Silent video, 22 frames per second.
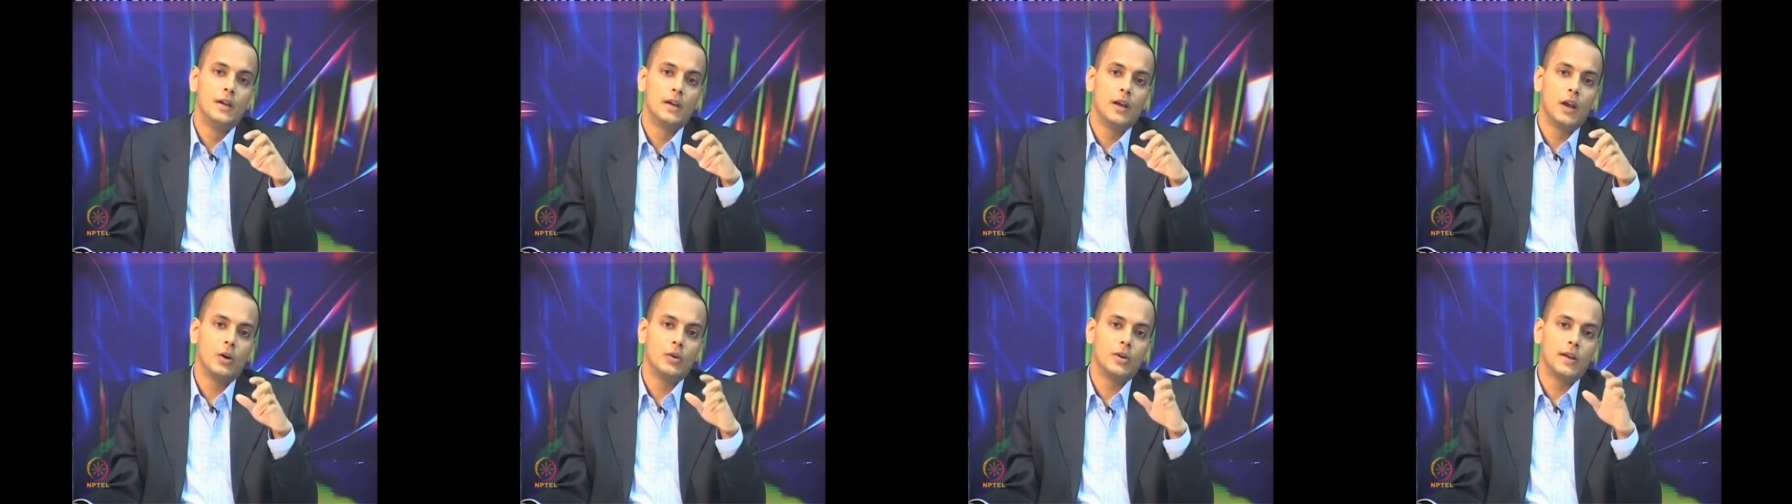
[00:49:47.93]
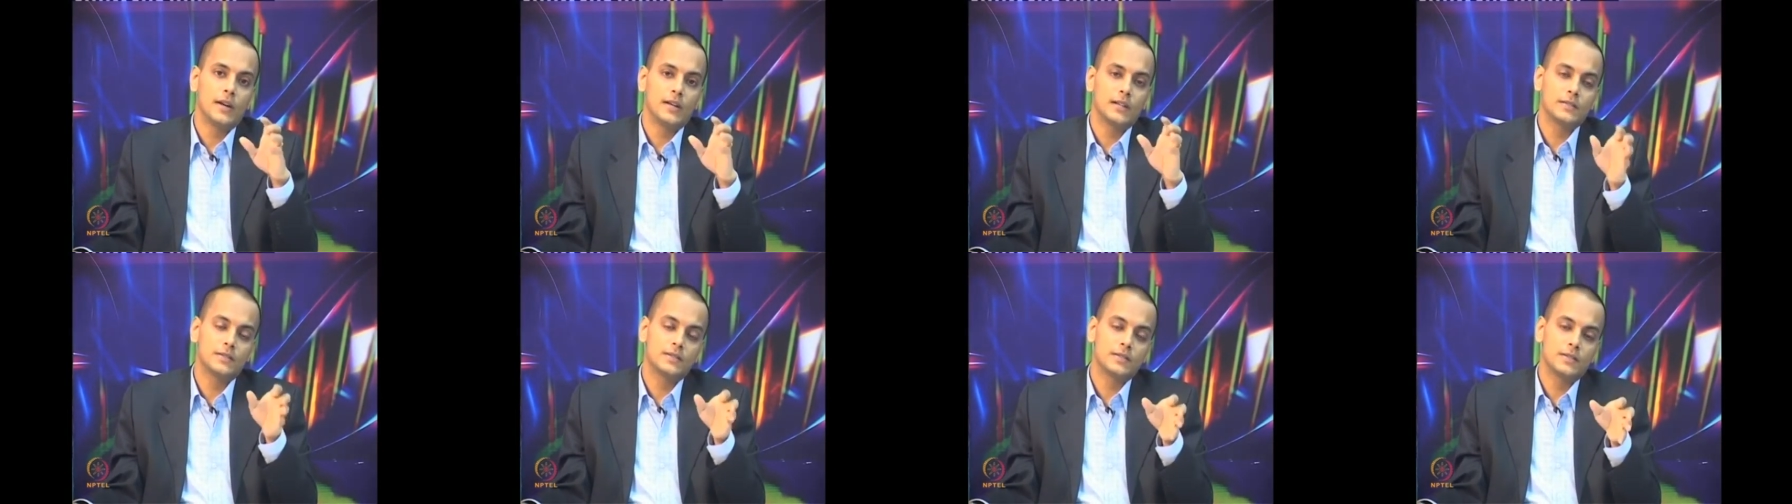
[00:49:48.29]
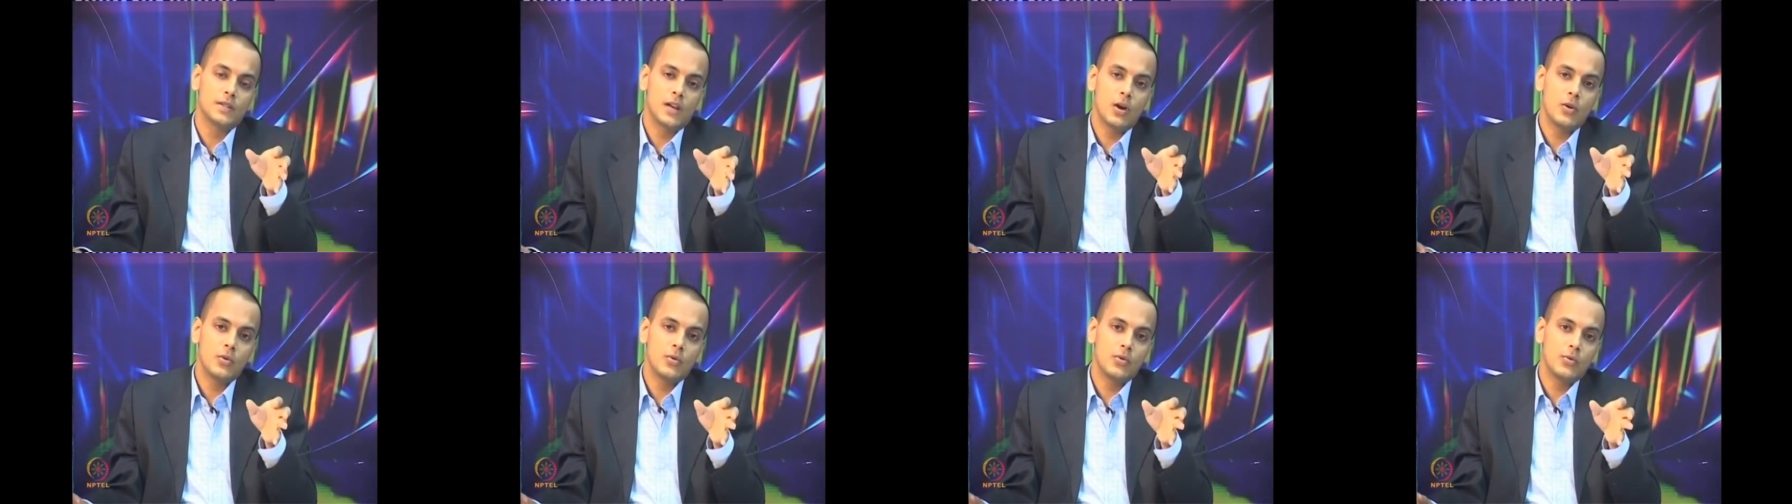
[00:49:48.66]
Now, let us
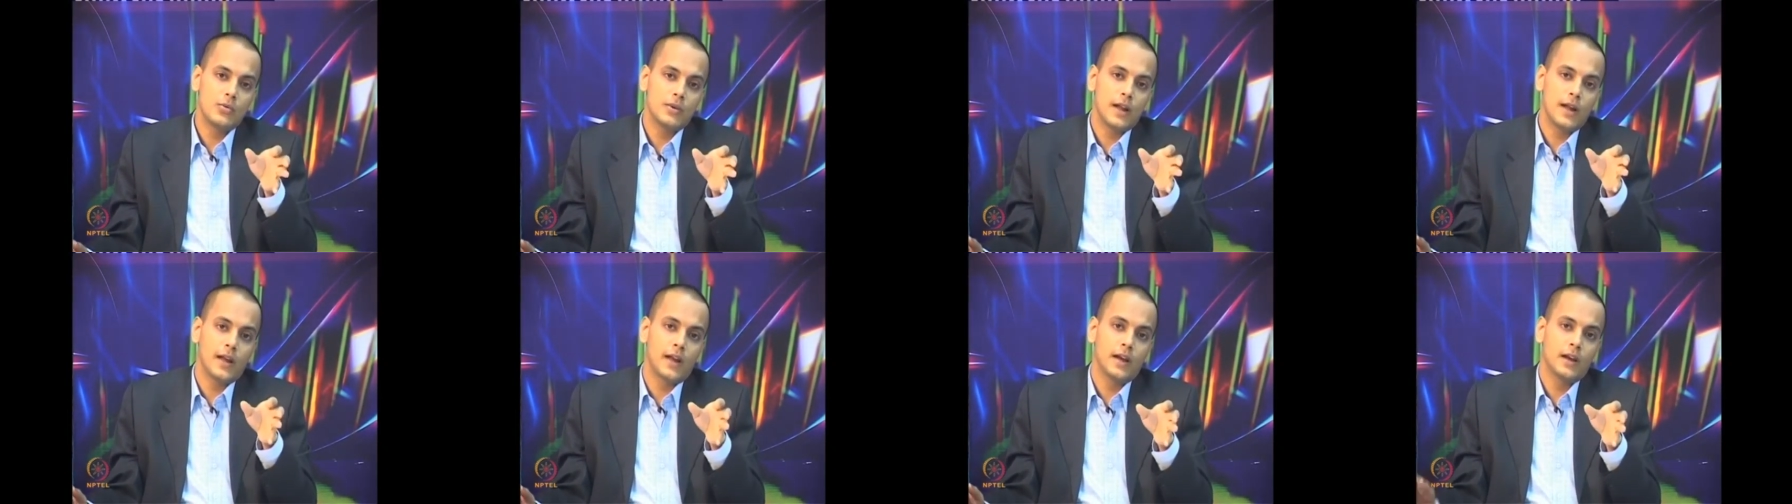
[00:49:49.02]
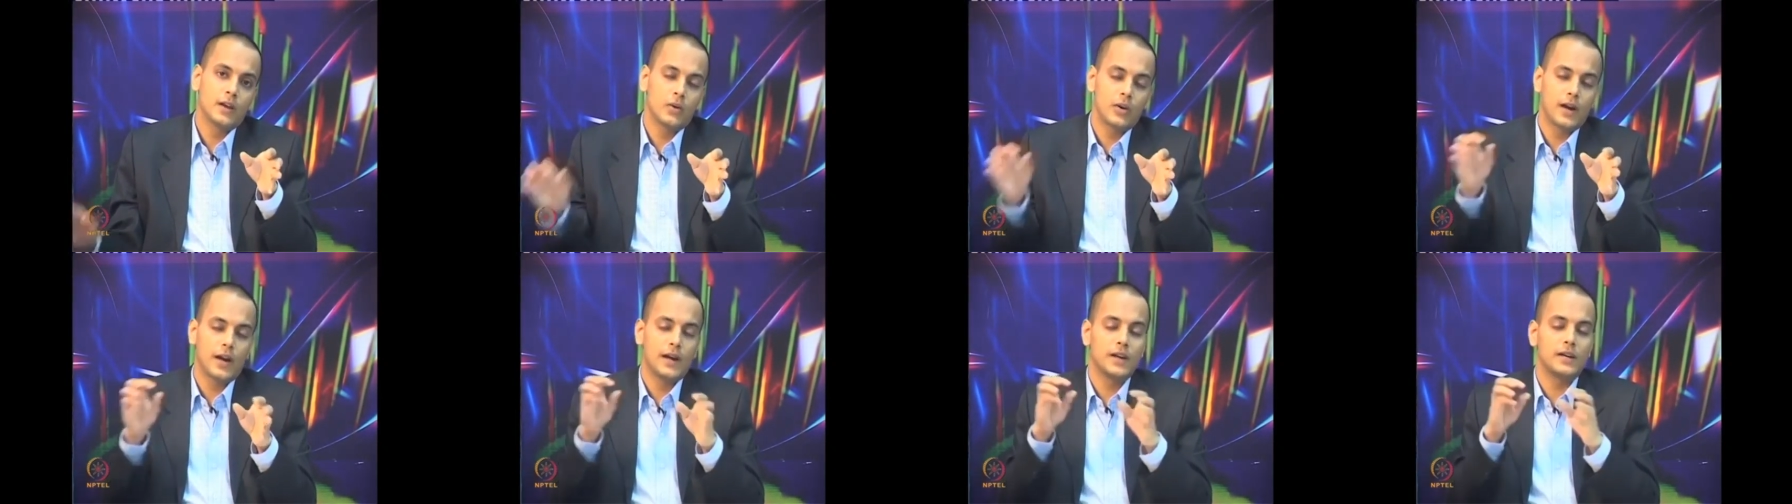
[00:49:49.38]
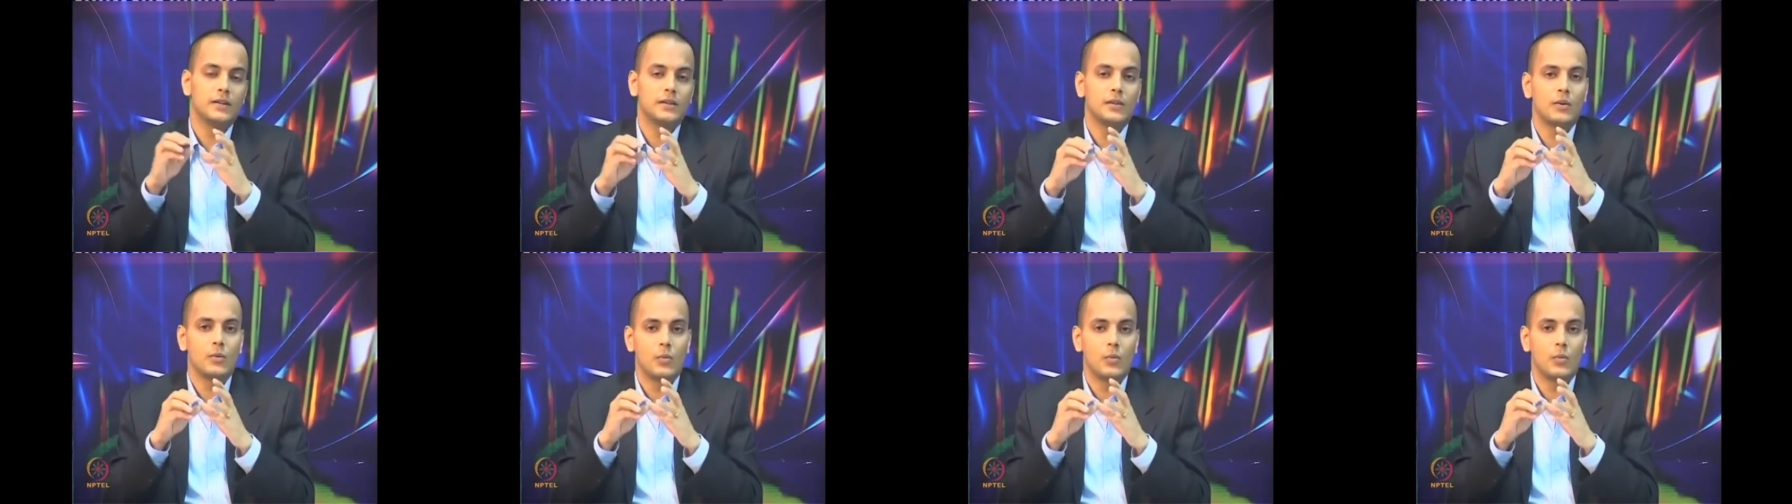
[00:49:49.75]
now take a look at